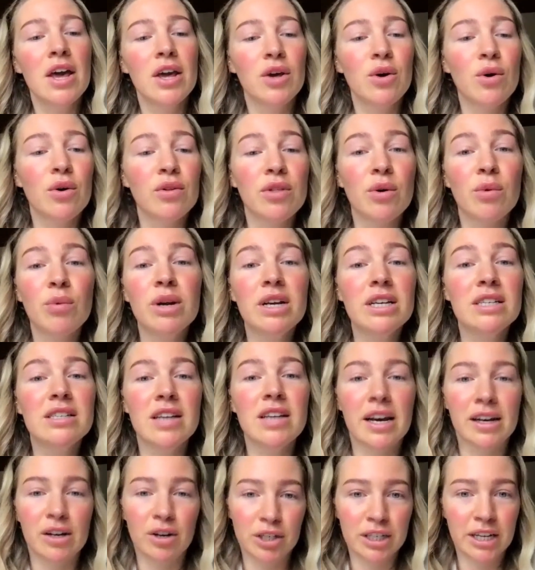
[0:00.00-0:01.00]
you're the
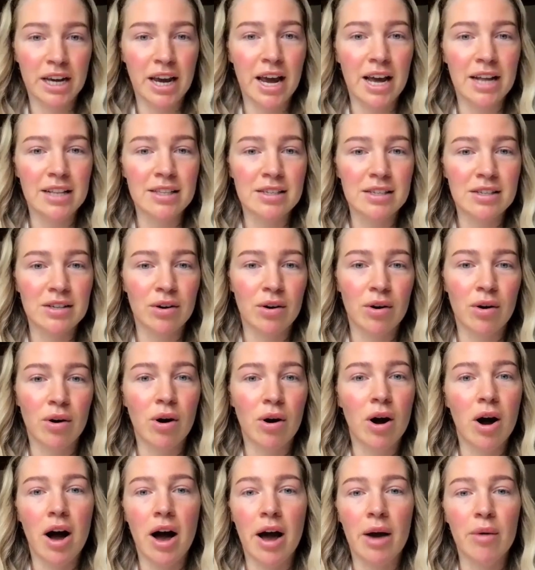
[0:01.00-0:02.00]
reason I got cancer, or
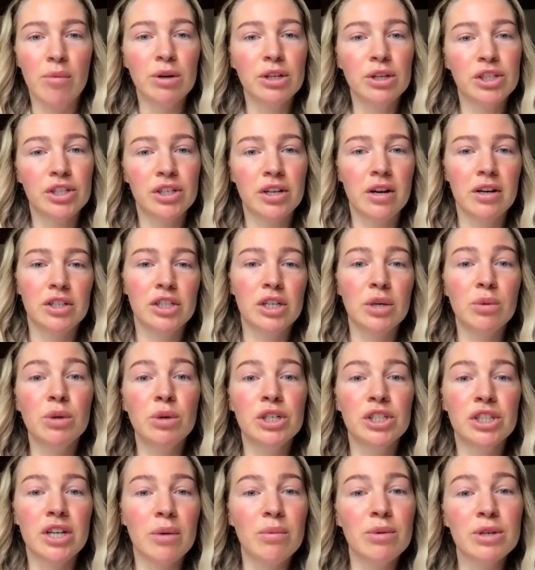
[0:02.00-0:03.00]
I wish uh, she
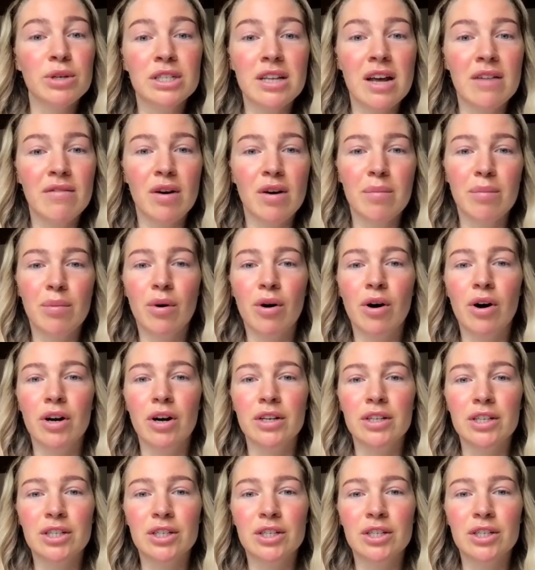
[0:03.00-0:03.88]
wished I was never born.